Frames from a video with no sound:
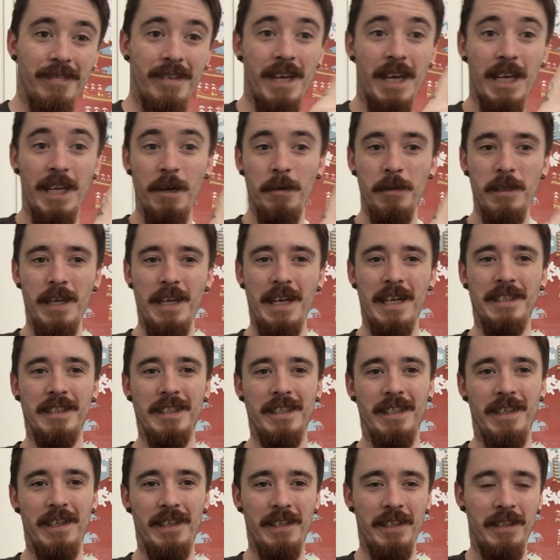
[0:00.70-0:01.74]
Hello there, lads
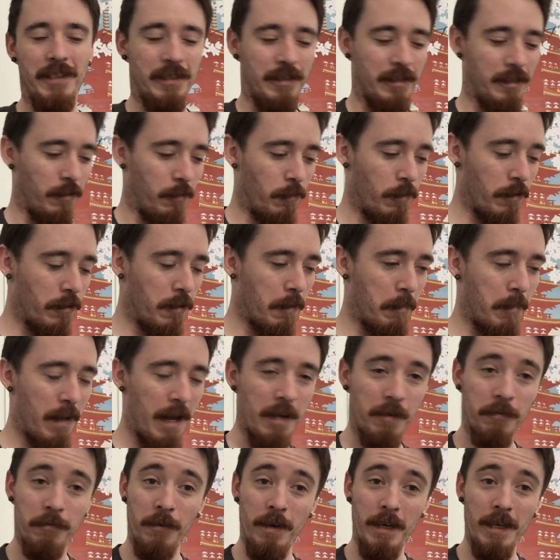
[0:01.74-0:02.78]
and ladies. Welcome
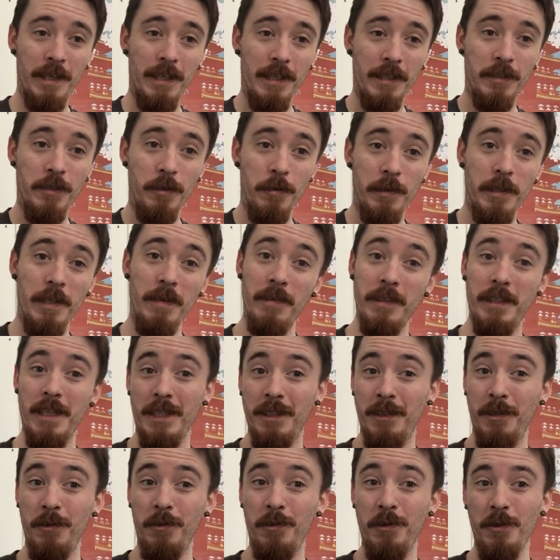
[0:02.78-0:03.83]
back finally to another
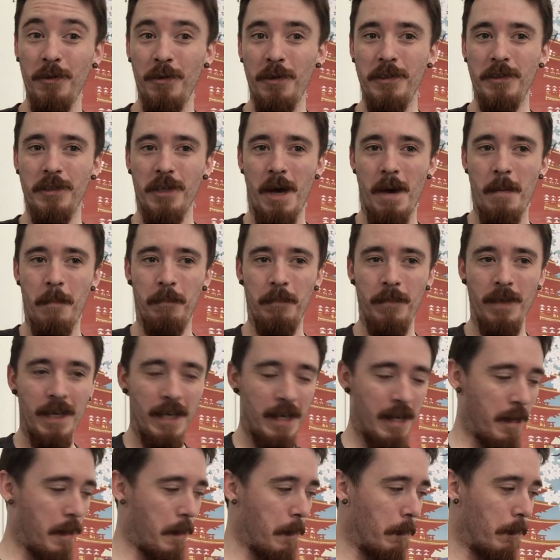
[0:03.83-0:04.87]
tattoo story time.
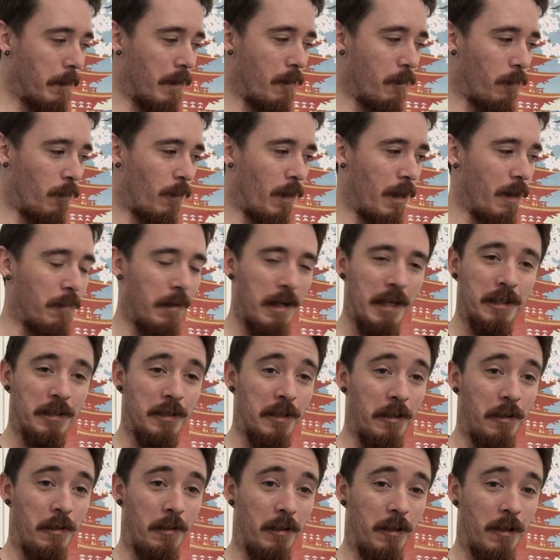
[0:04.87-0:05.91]
Been way
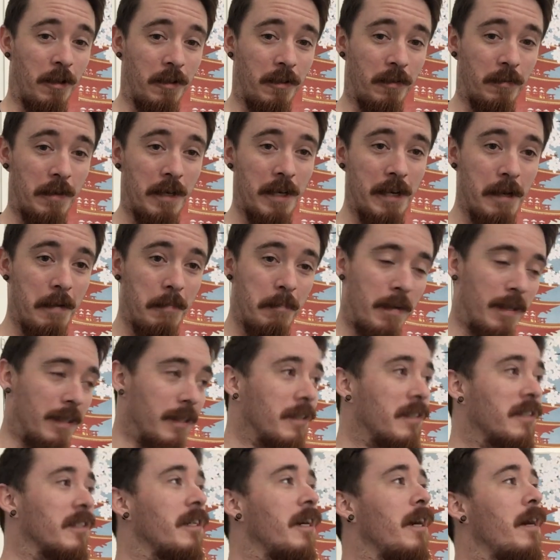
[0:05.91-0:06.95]
too long, really,
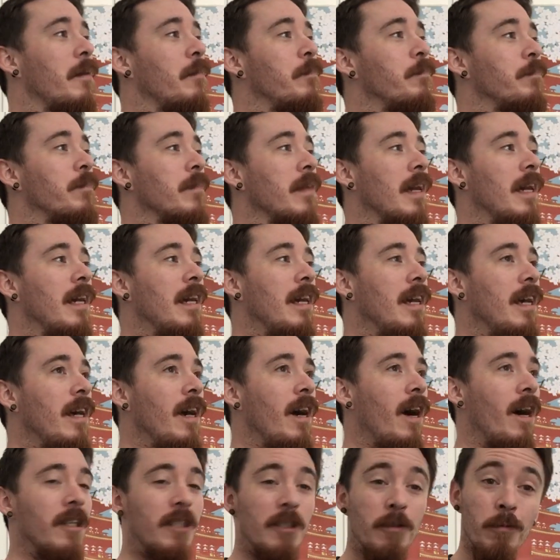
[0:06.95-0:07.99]
but
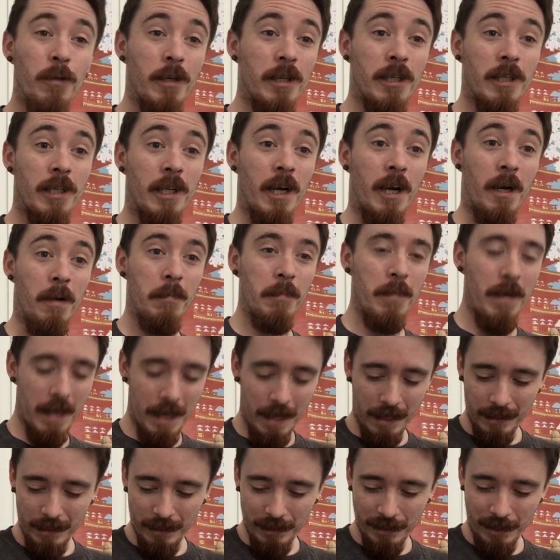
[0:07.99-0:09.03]
I just wanted to come
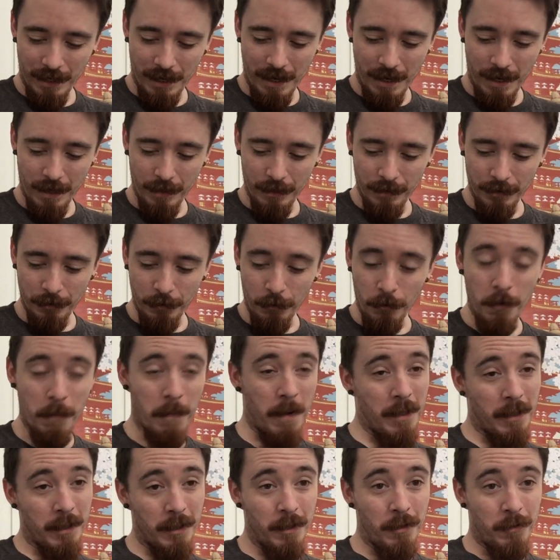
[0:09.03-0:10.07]
and talk
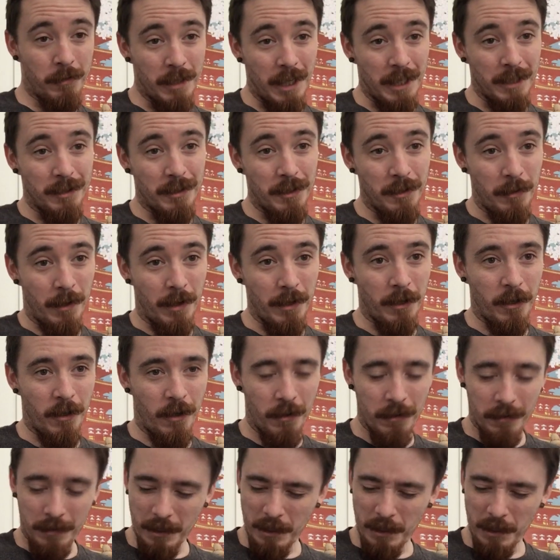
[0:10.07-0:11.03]
about the new tattoo I got.